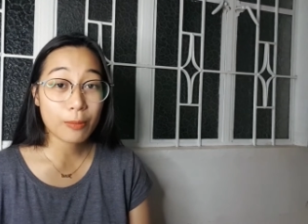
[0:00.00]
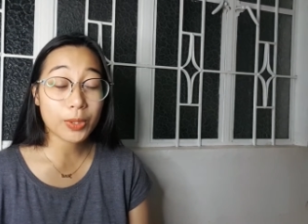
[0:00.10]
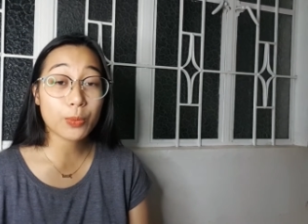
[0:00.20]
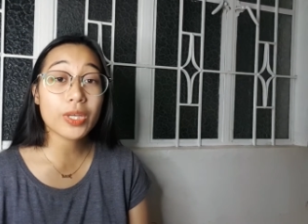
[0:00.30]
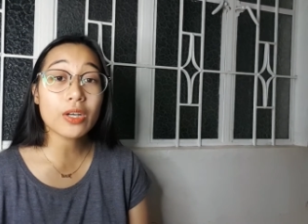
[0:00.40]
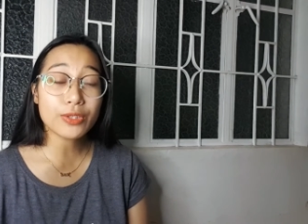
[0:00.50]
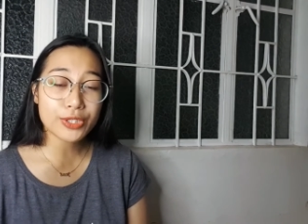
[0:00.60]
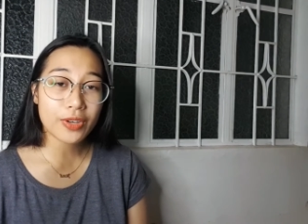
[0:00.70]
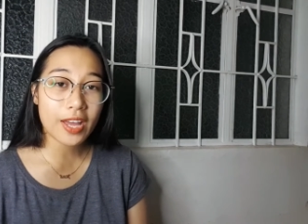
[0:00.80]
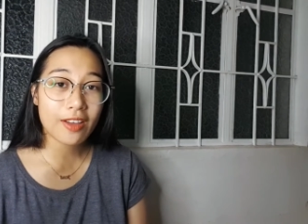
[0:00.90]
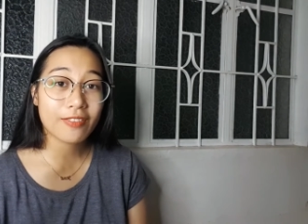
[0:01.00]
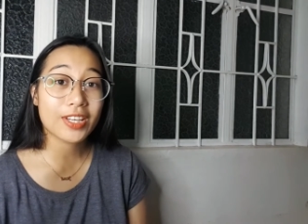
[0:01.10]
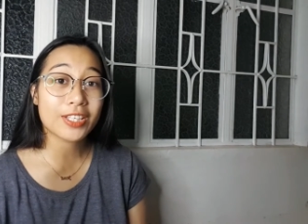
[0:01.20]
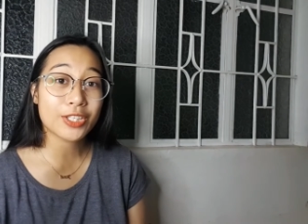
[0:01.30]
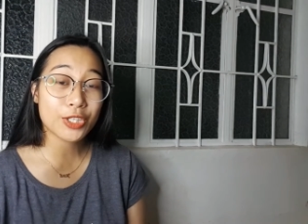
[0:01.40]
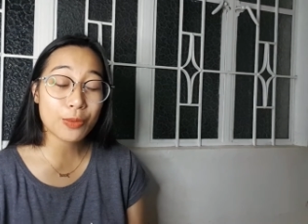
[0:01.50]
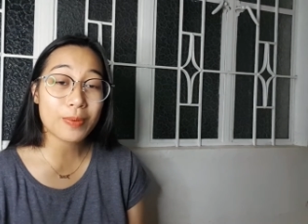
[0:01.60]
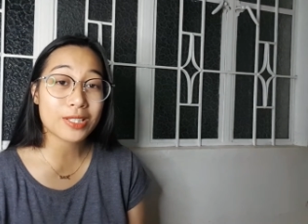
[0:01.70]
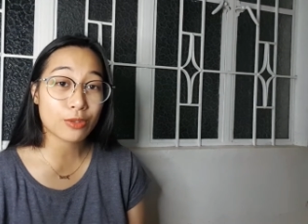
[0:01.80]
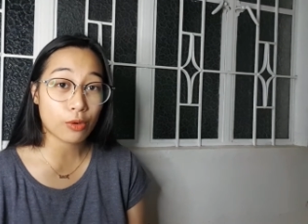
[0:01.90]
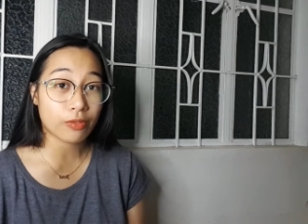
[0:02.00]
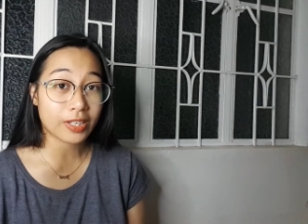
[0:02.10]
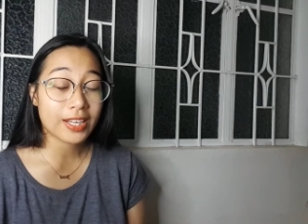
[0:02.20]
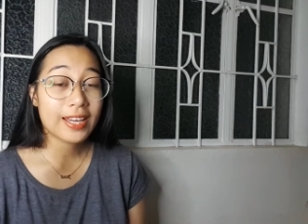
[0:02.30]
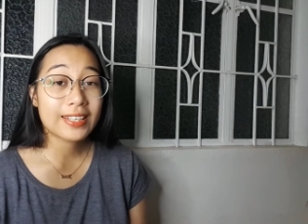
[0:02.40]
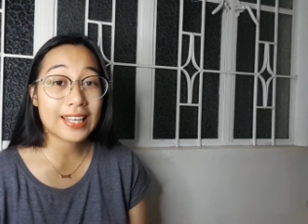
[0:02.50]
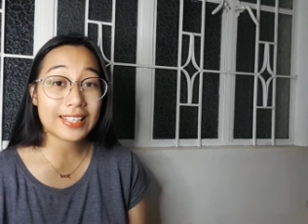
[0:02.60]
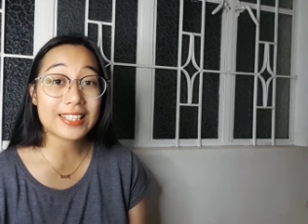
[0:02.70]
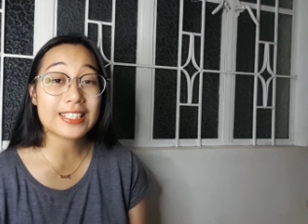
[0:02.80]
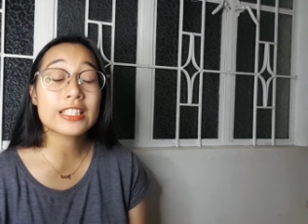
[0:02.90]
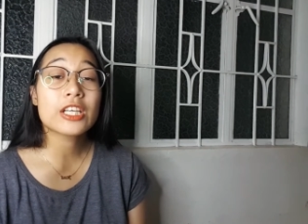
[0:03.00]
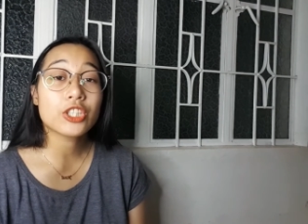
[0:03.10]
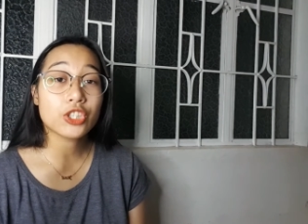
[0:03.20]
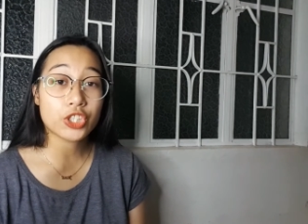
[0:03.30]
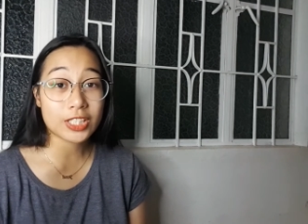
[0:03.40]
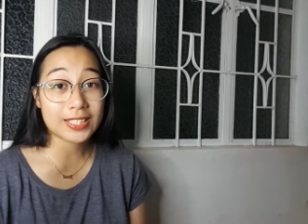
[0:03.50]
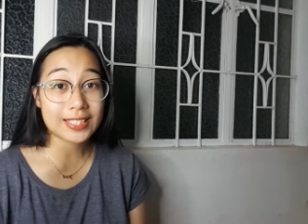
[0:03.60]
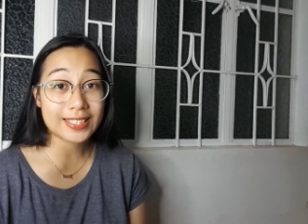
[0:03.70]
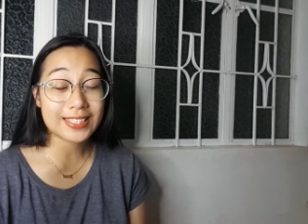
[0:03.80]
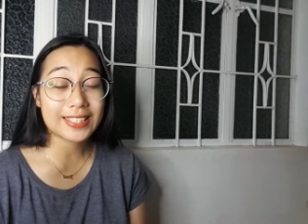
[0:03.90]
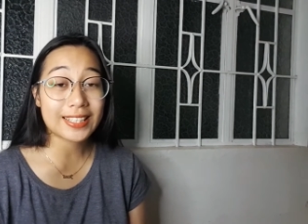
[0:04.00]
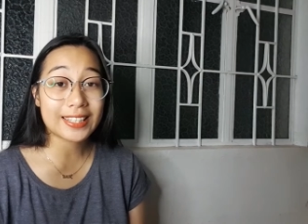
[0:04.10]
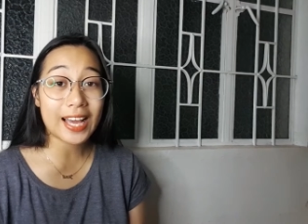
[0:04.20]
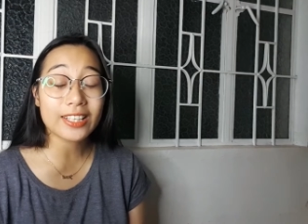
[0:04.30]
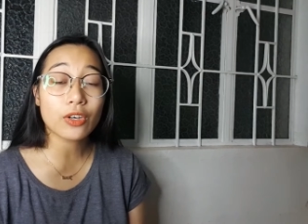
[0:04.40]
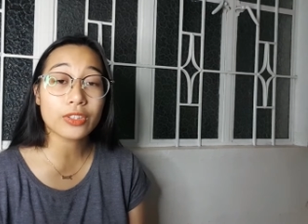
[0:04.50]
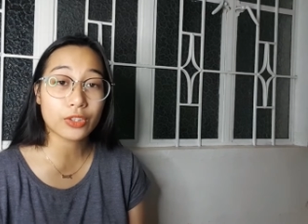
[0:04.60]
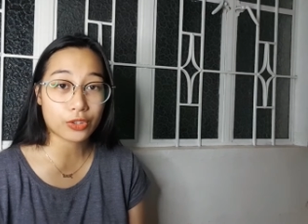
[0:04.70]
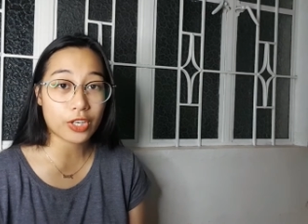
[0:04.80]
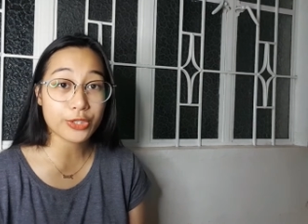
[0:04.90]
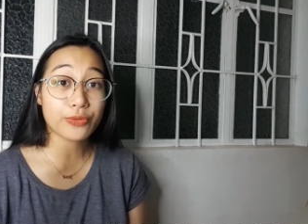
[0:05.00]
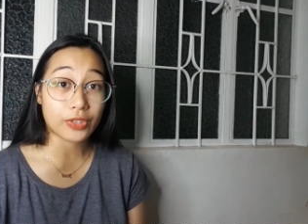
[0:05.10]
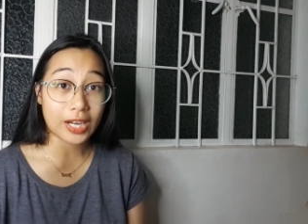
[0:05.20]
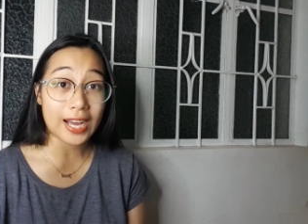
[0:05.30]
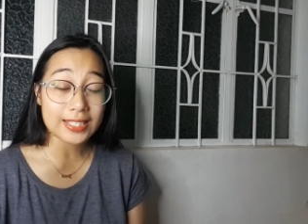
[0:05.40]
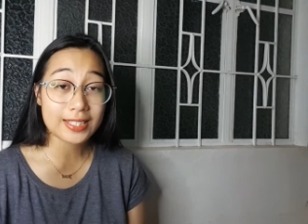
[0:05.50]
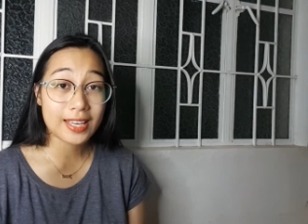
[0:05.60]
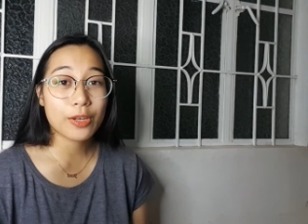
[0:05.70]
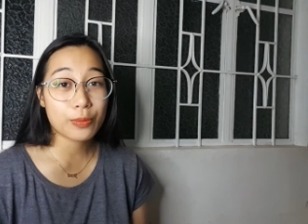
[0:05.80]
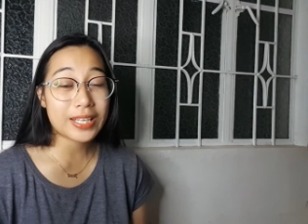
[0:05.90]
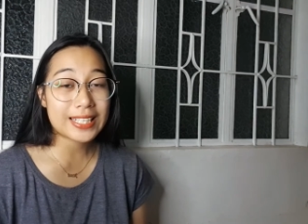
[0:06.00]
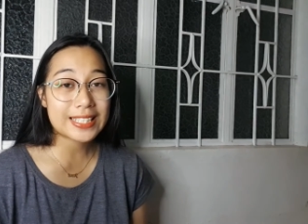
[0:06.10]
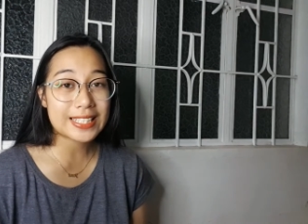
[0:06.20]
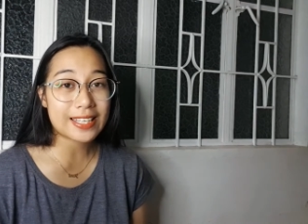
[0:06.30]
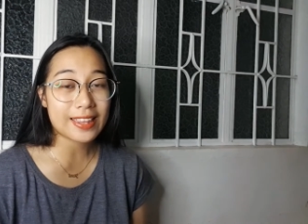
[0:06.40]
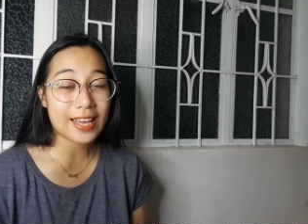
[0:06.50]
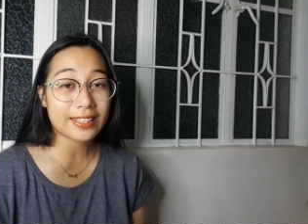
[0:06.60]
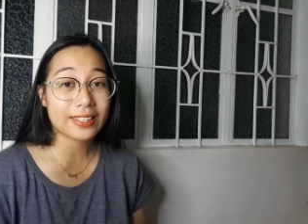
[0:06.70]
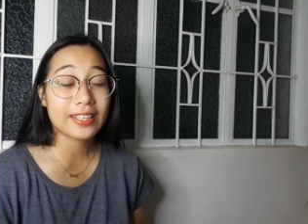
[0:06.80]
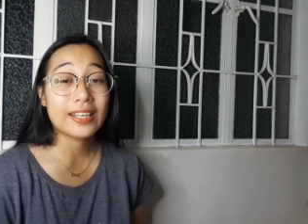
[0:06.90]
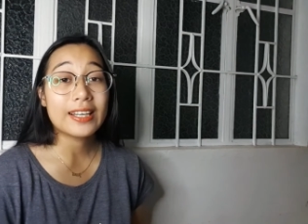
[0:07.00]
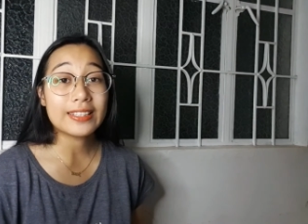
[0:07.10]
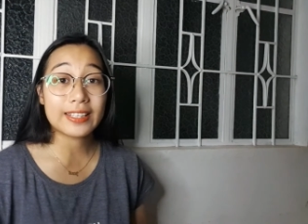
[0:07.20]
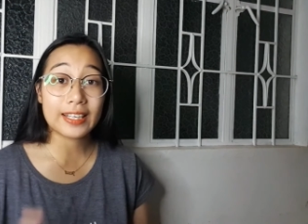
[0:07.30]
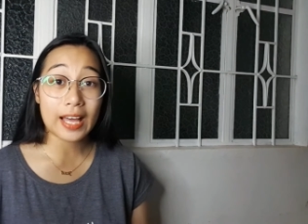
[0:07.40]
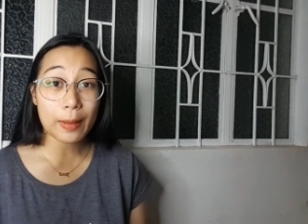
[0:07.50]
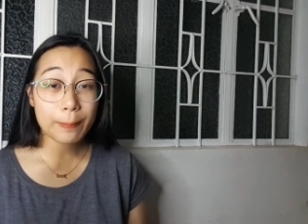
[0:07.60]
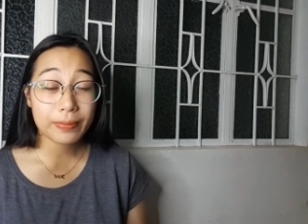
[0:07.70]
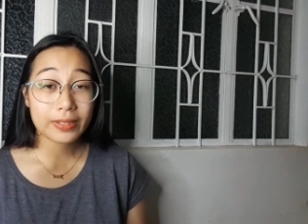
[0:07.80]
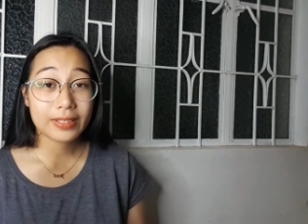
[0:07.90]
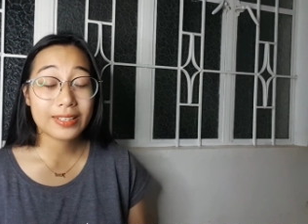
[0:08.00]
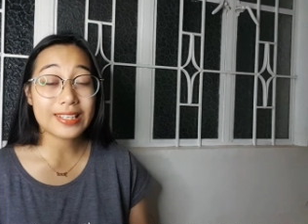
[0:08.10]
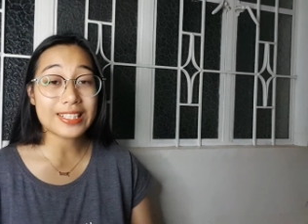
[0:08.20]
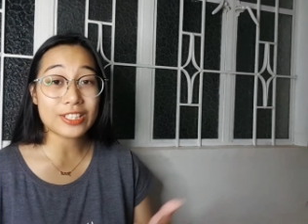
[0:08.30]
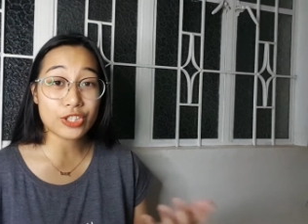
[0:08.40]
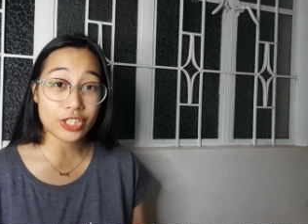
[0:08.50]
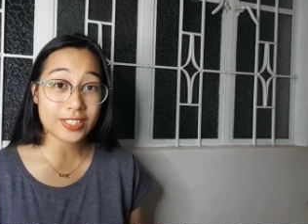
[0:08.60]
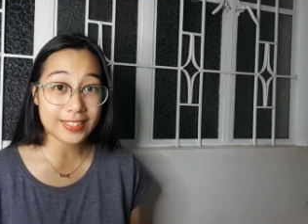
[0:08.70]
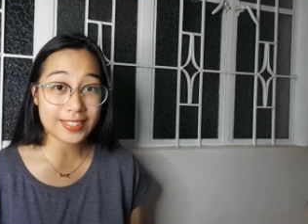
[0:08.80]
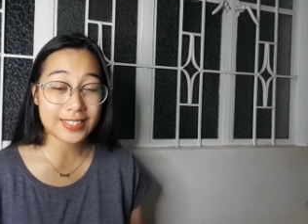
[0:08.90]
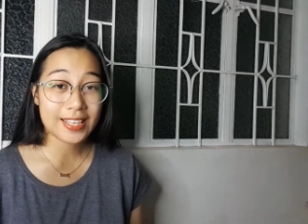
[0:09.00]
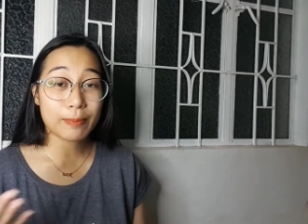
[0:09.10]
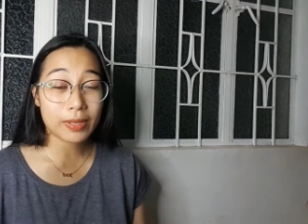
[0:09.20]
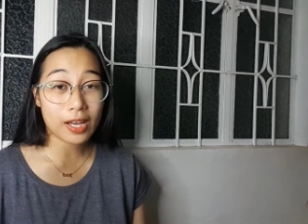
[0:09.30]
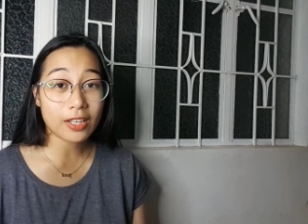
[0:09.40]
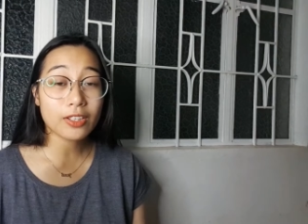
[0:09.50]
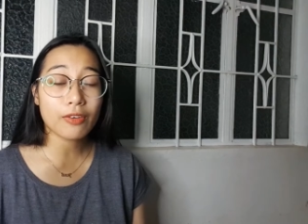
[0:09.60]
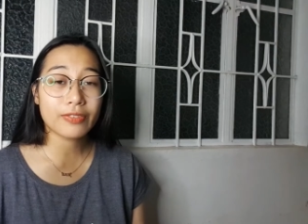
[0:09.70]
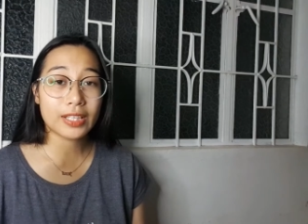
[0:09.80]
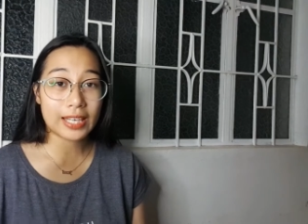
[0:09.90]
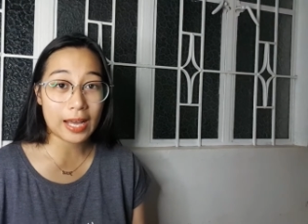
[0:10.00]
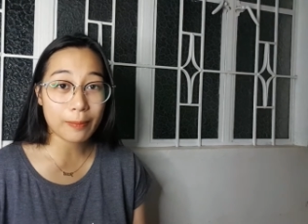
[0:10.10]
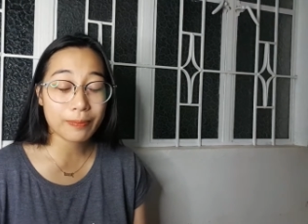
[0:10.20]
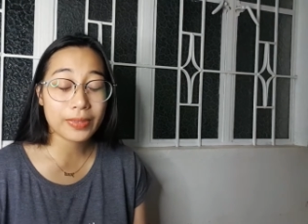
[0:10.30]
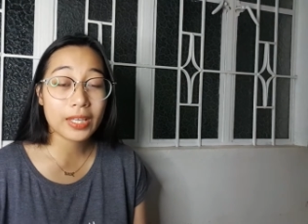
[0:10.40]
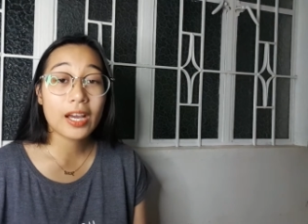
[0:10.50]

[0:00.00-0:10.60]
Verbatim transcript: But we also have a new Passover that is Jesus that died on the cross for us. And we can see that the lamp is Jesus. The blood of the lamp